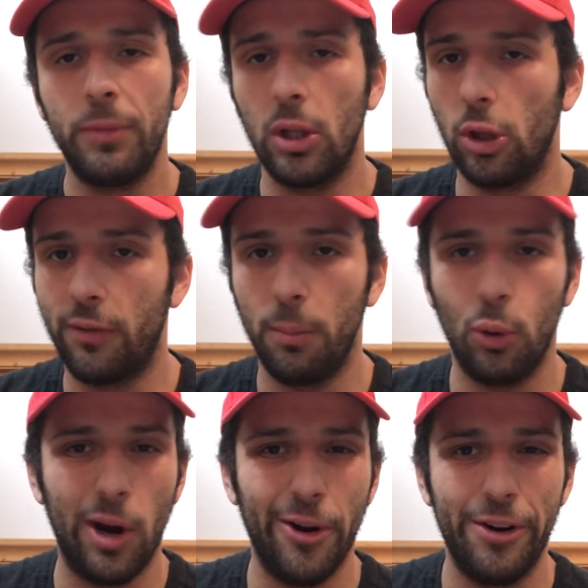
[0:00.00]
Look for
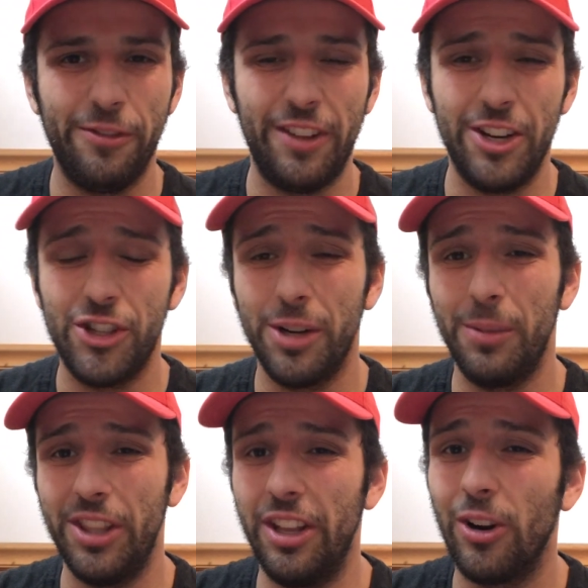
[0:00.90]
Pereira to finish him
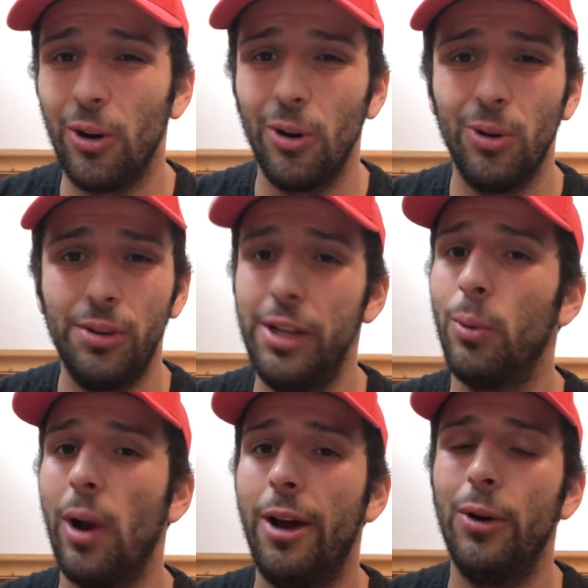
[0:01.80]
in the early
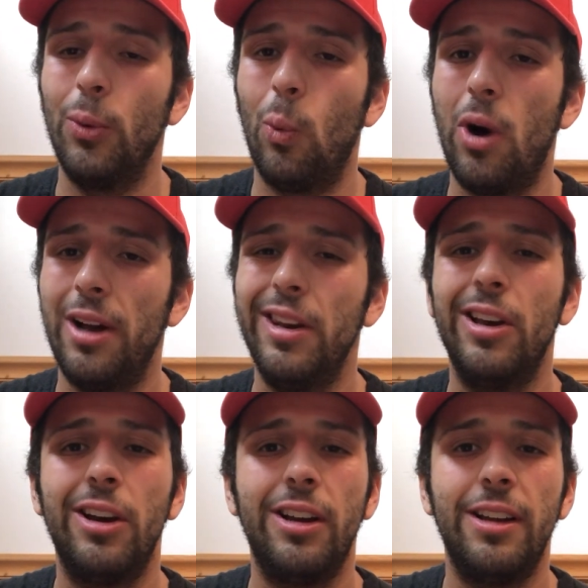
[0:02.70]
round 1.